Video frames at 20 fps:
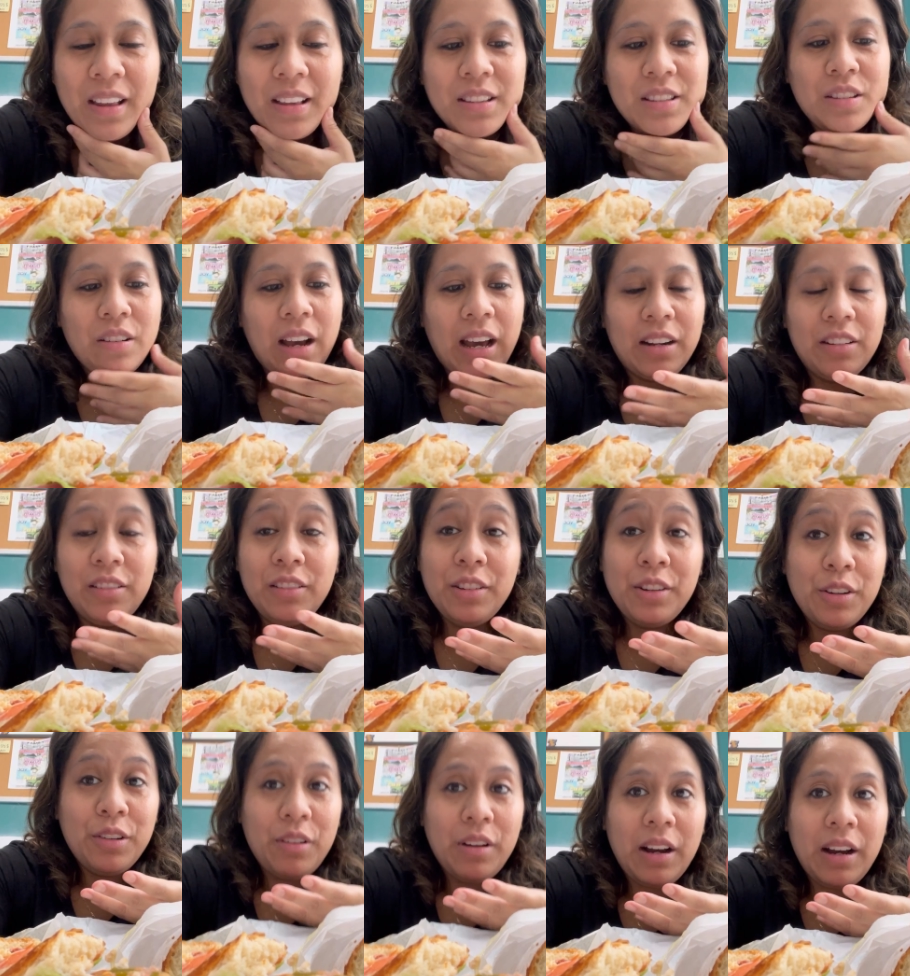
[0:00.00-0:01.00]
So I don't
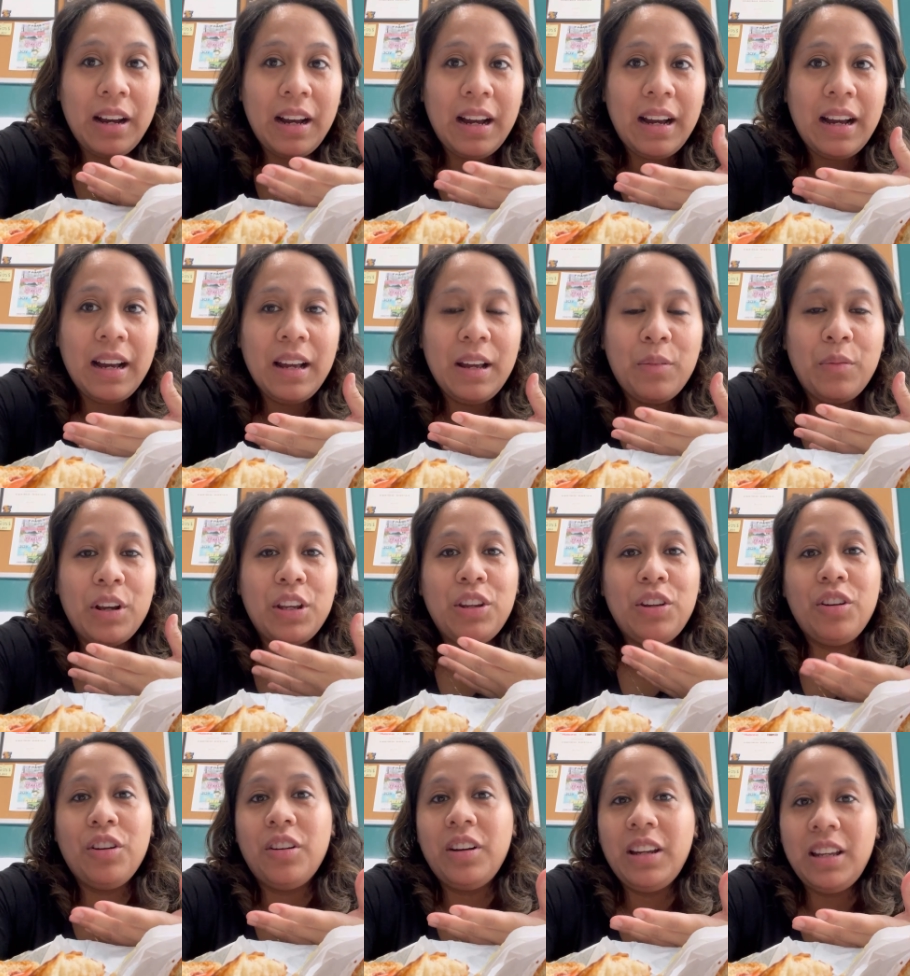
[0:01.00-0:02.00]
know when
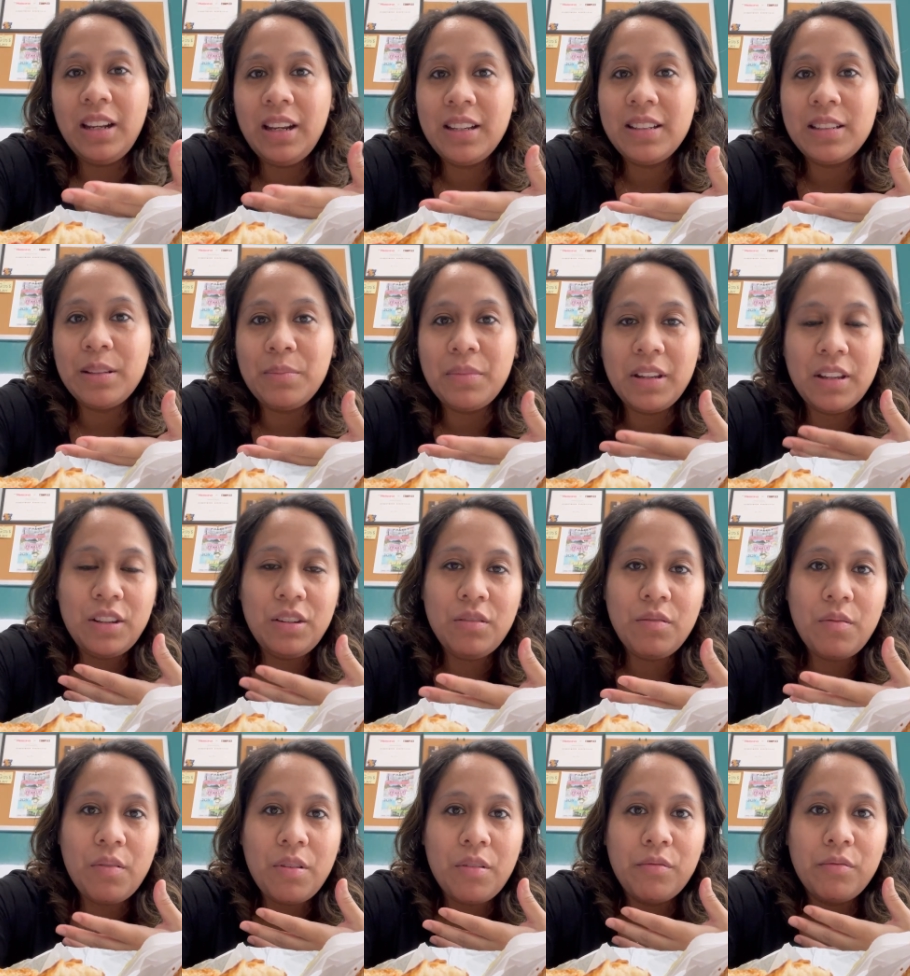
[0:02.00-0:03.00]
you're eating something
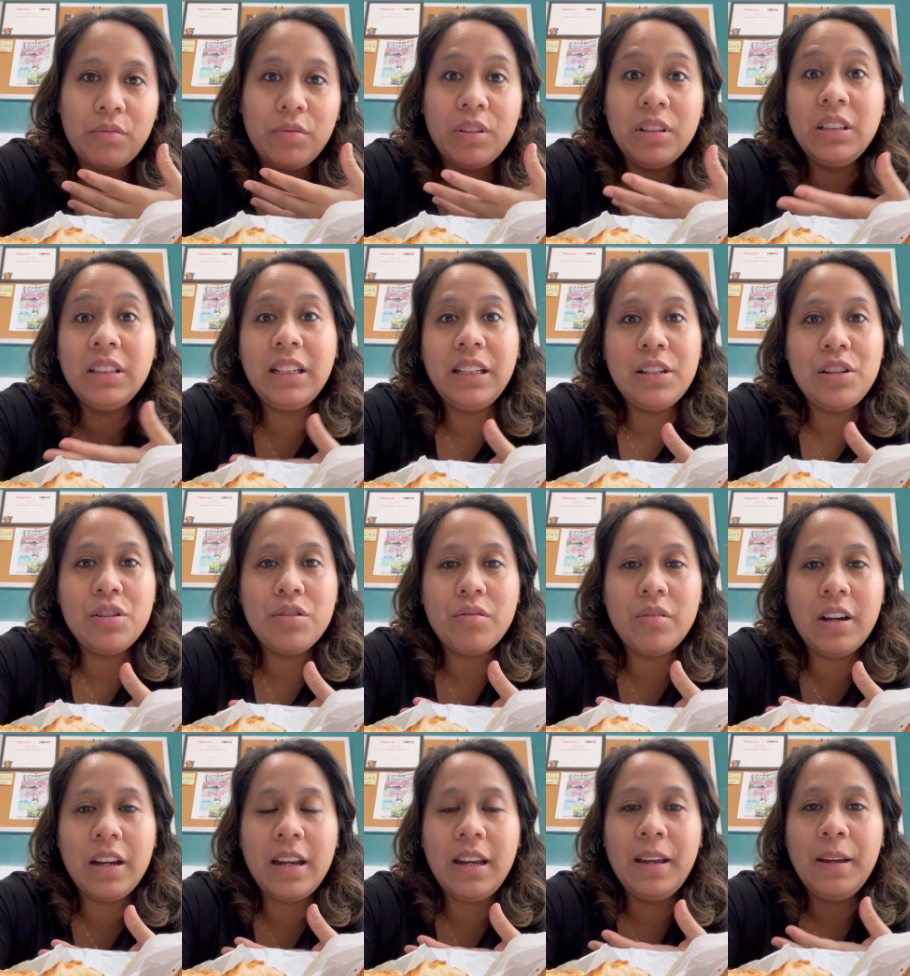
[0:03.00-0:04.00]
you really
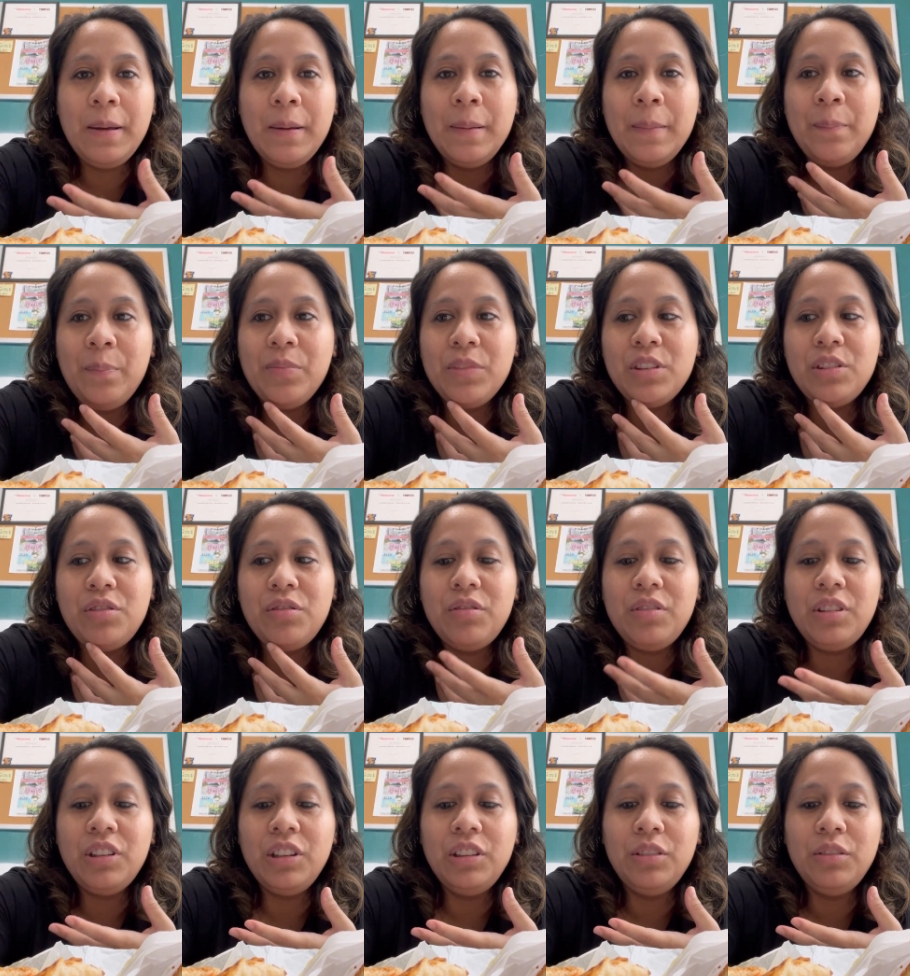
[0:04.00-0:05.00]
enjoy, do
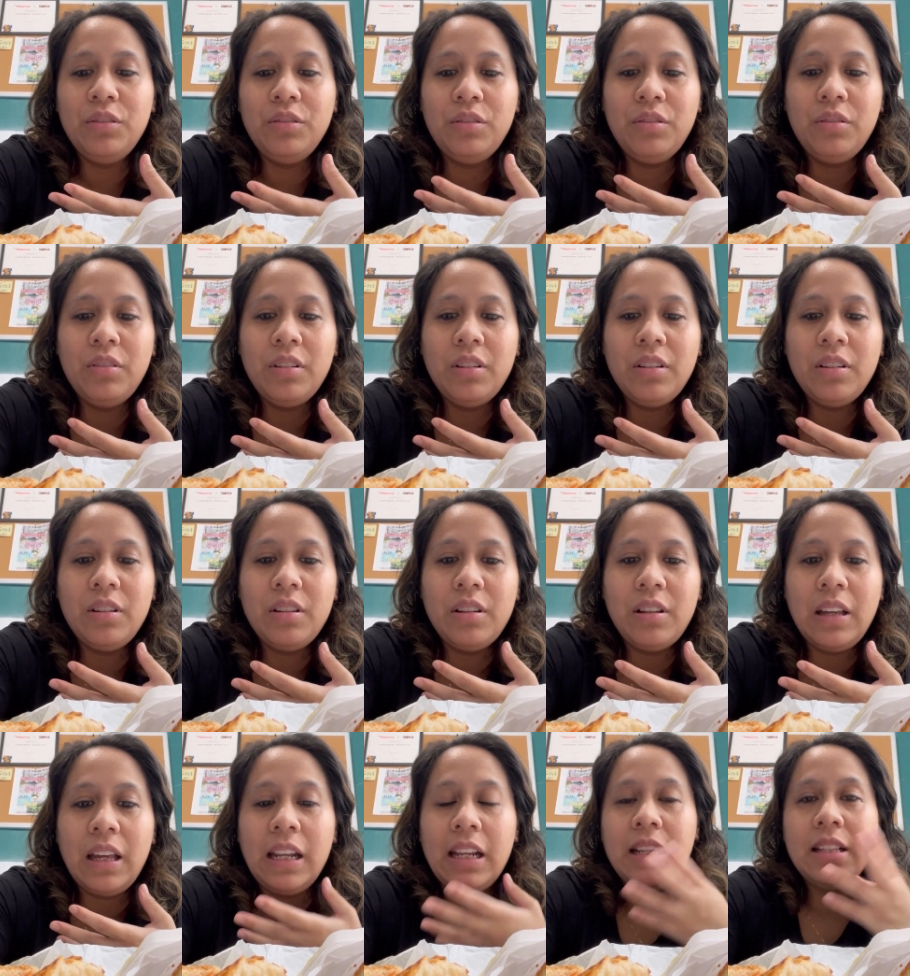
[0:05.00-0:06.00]
you,
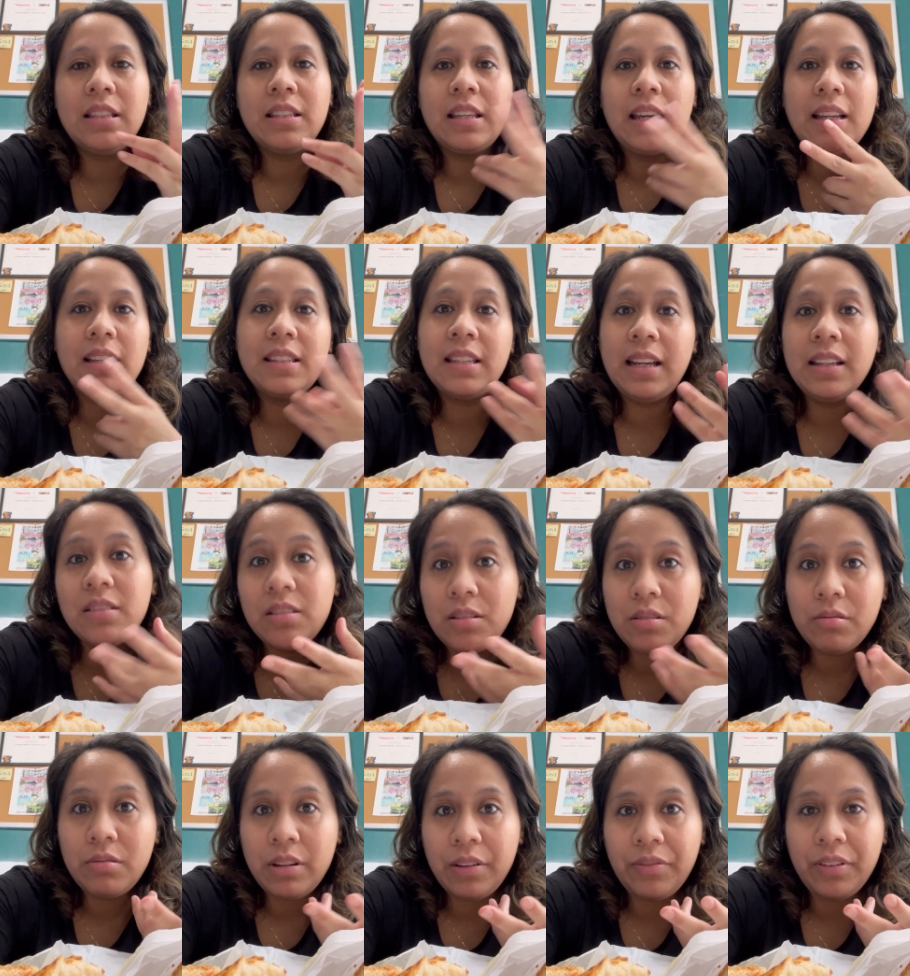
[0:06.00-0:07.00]
and it's like, say it's
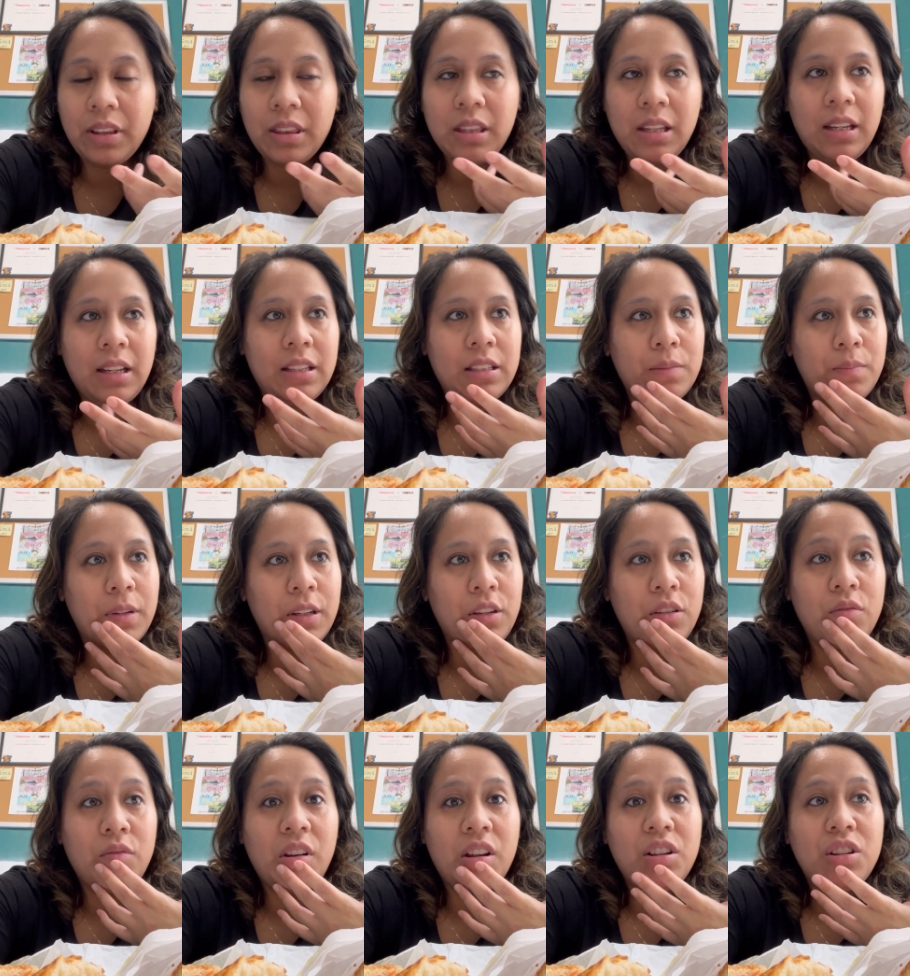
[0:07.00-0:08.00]
two different things, but
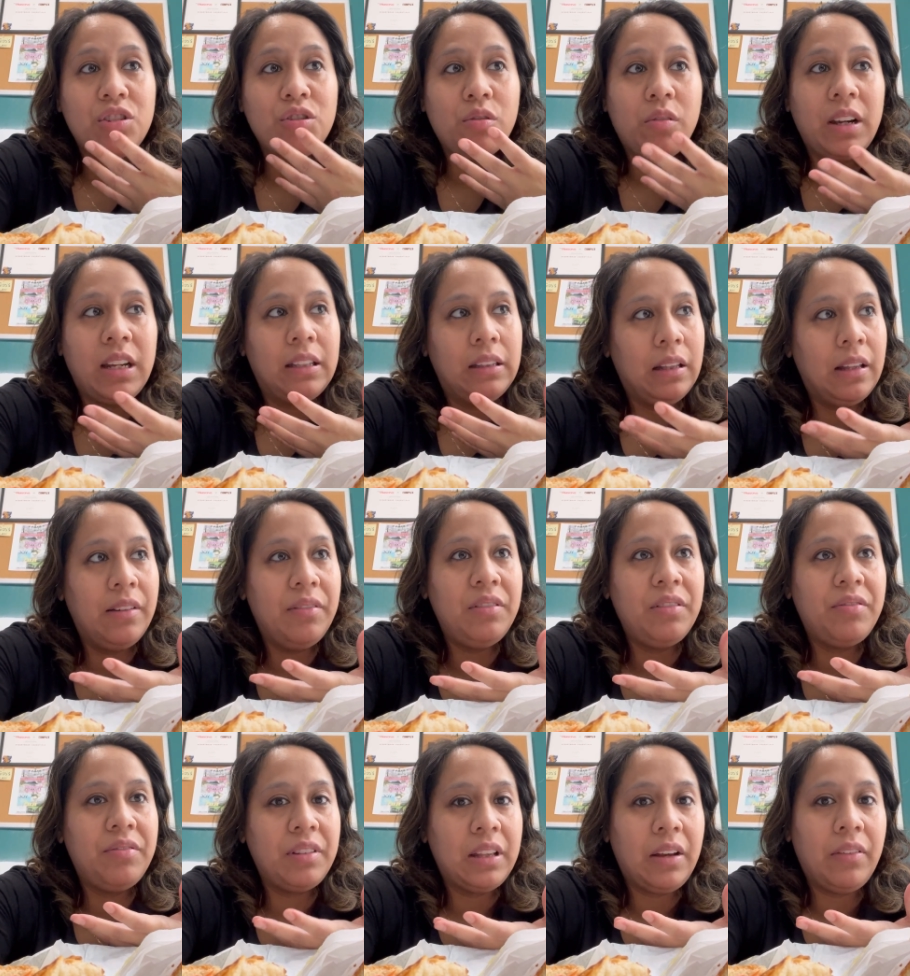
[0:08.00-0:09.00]
you enjoy and love the
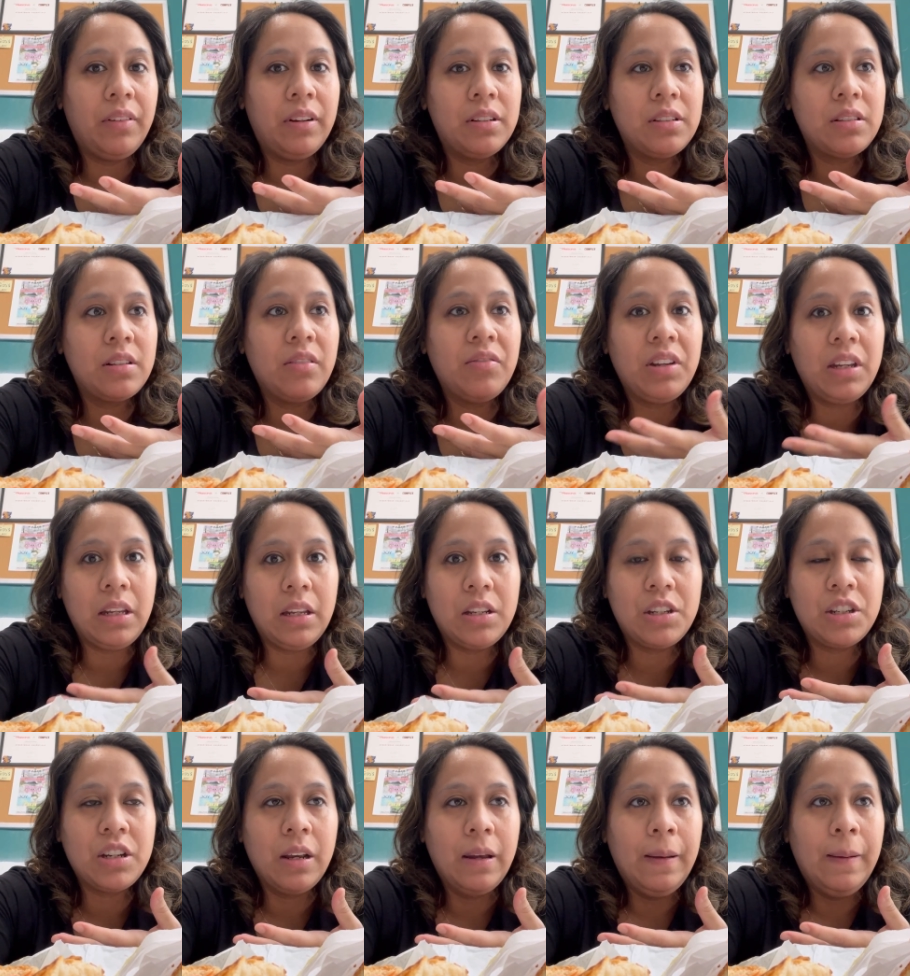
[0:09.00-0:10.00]
flavors of
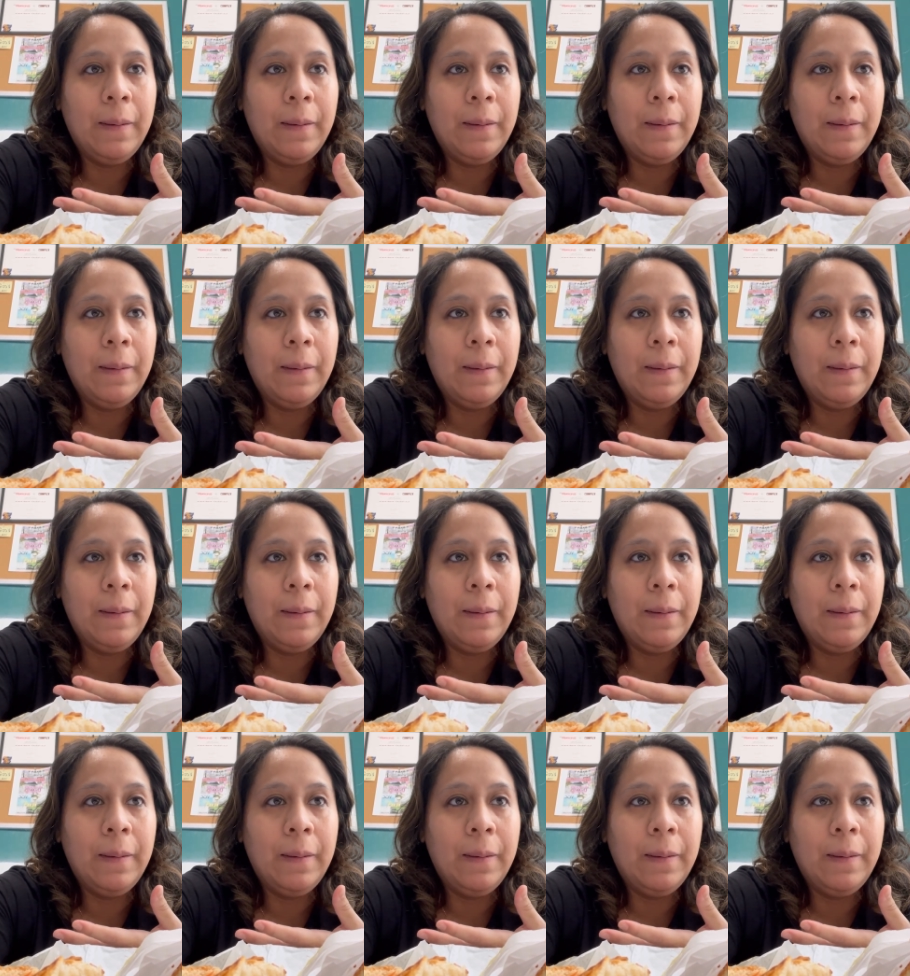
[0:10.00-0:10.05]
each.